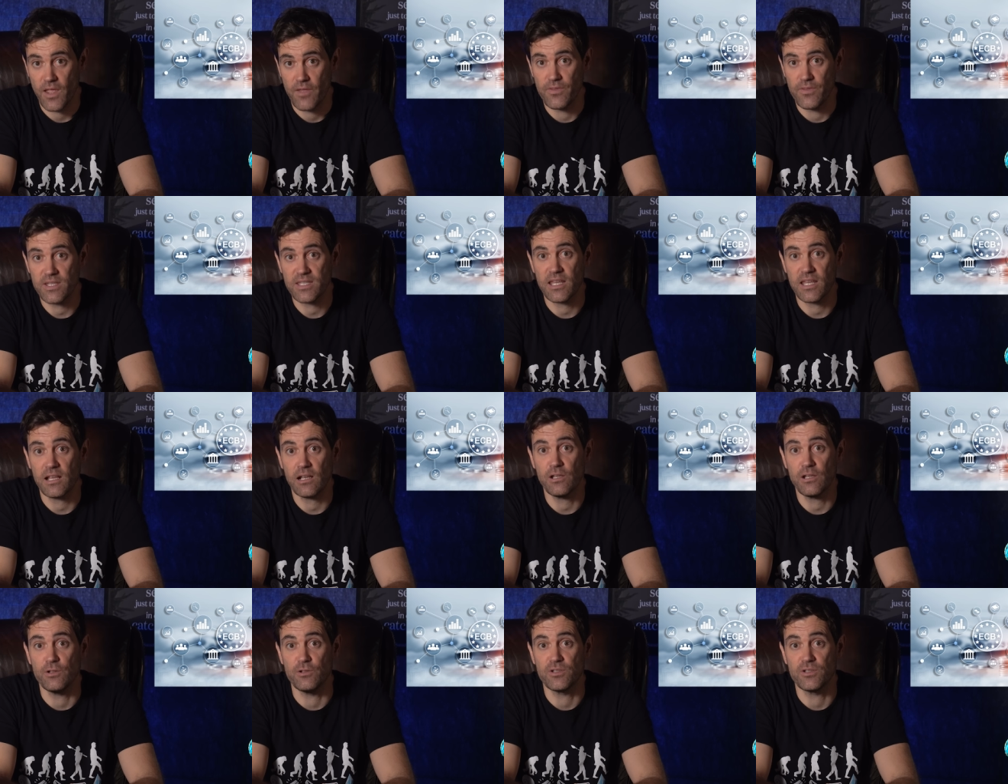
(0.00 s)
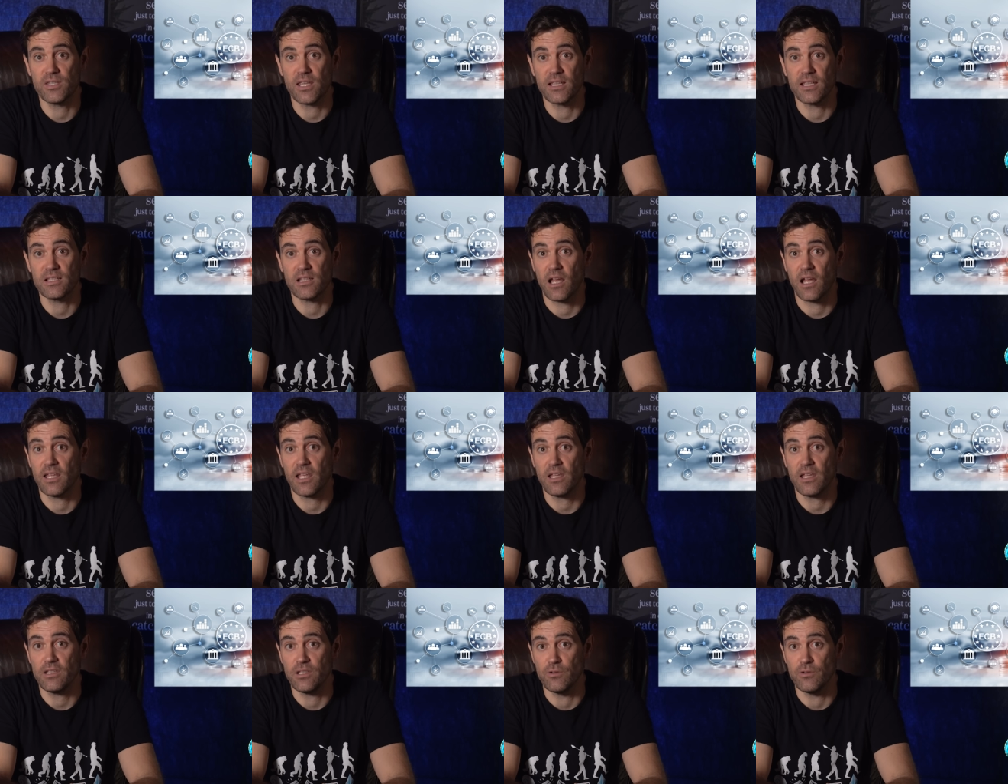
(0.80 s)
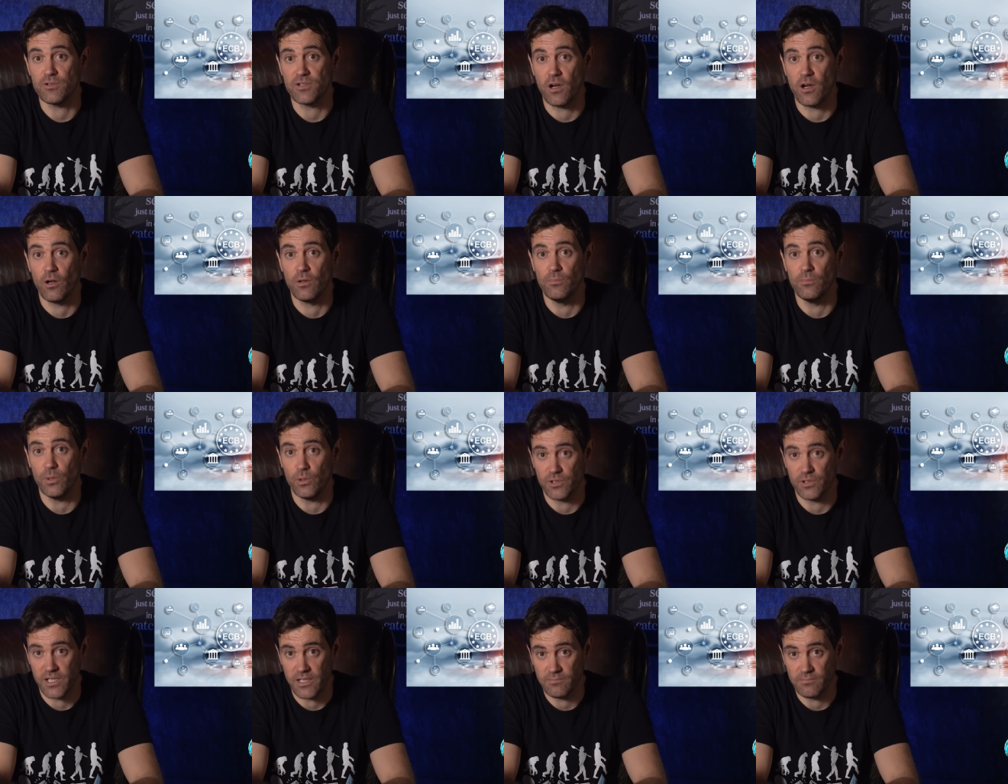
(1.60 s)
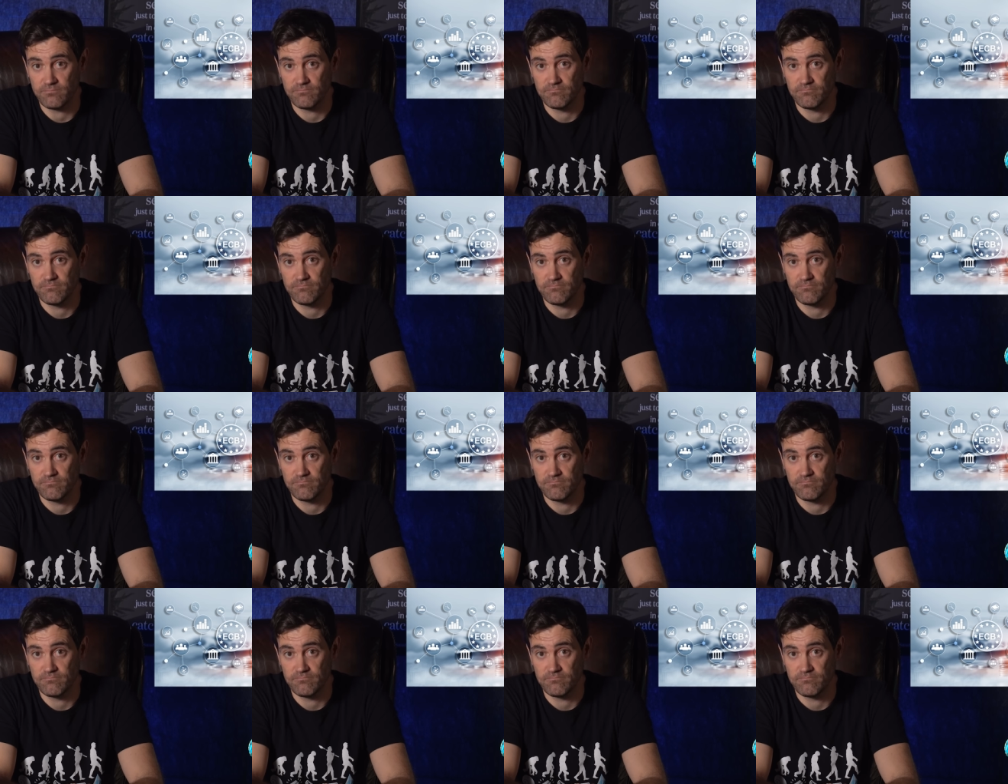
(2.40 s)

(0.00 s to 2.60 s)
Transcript: This includes things like user onboarding.